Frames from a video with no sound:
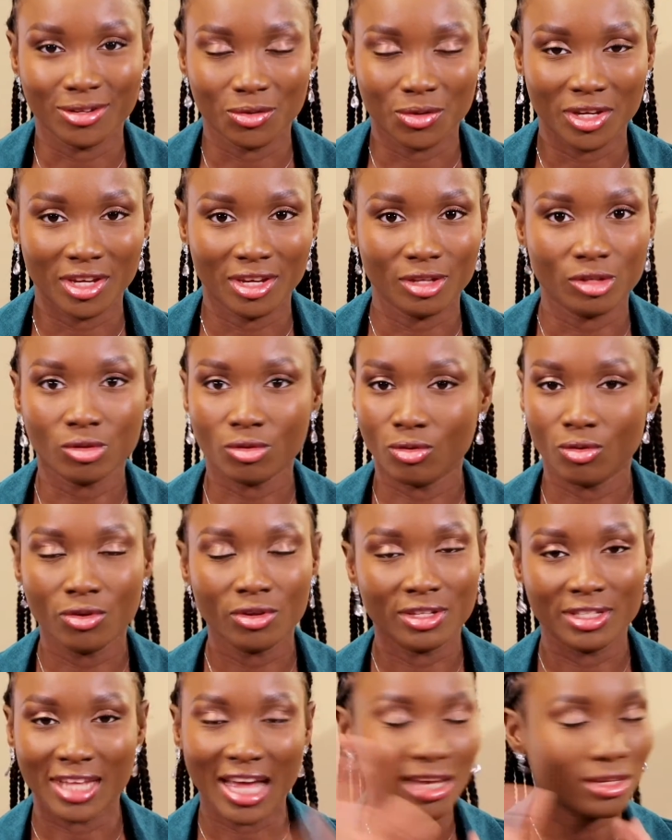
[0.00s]
Okay, so
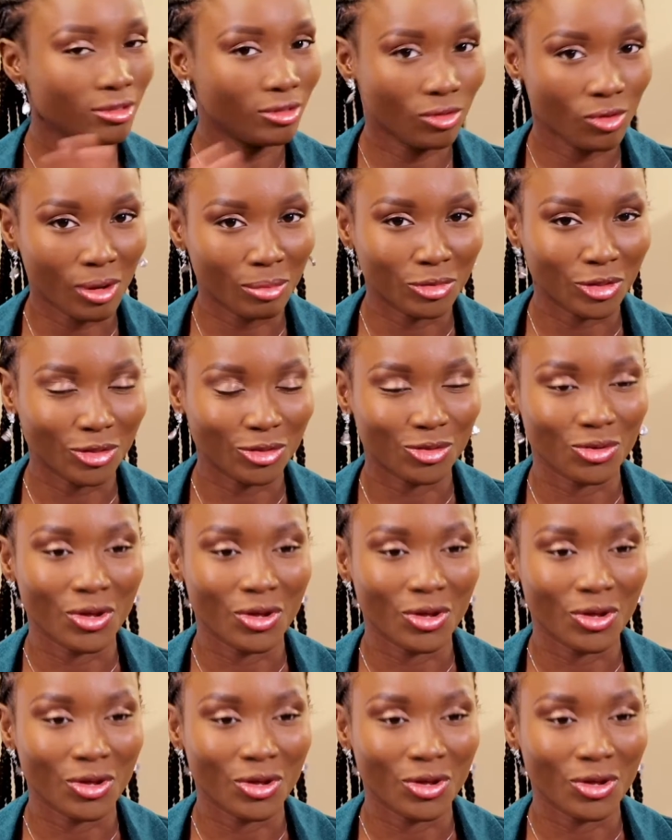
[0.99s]
that's not who I'm talking